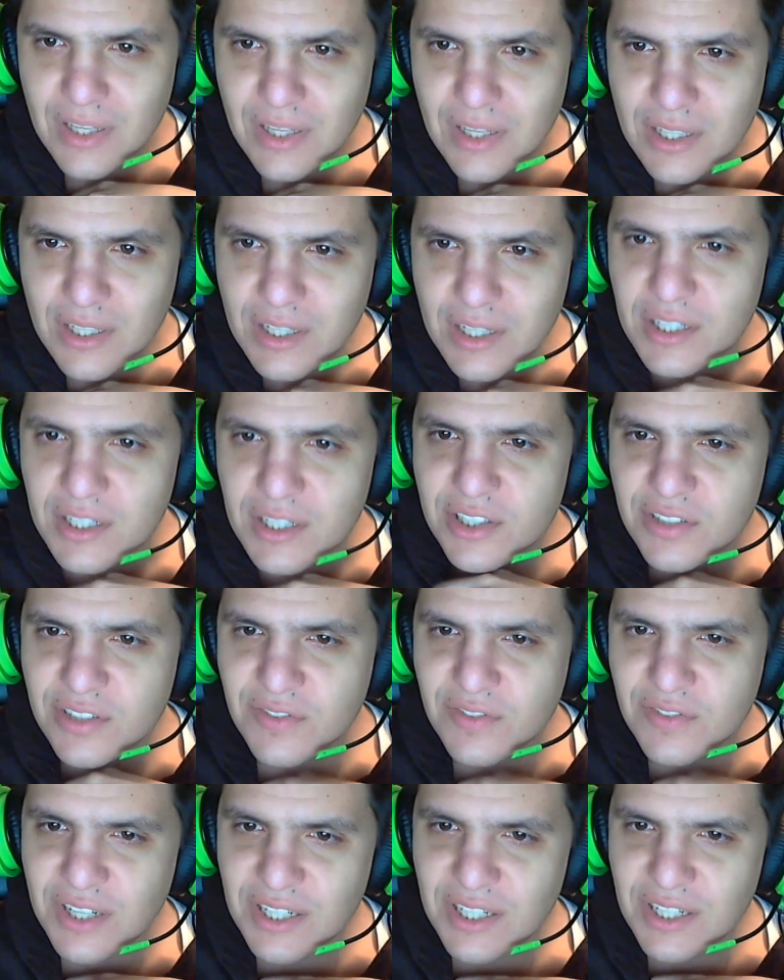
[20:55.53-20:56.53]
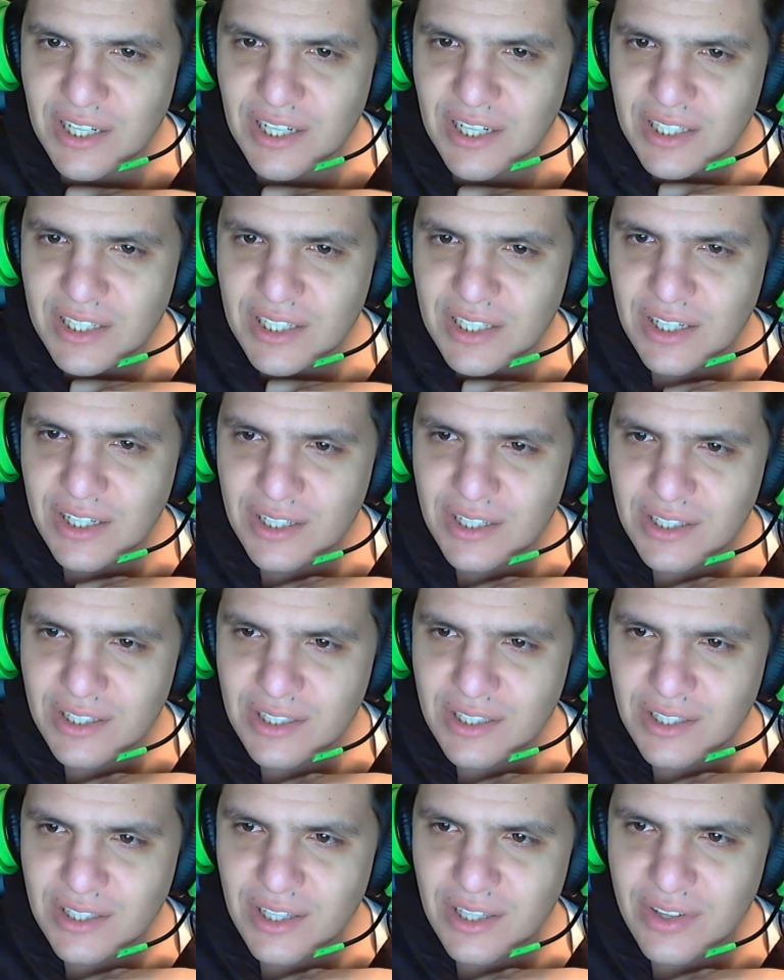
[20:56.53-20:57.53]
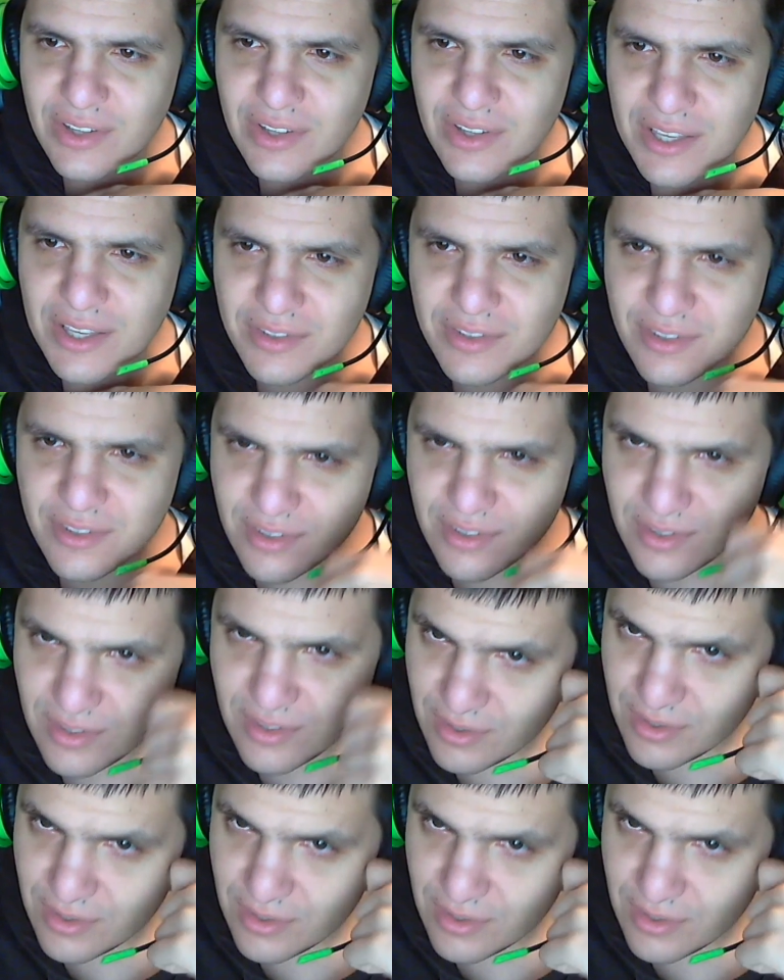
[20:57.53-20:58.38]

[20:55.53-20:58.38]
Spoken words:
Conditions for conducting? Oh, yes.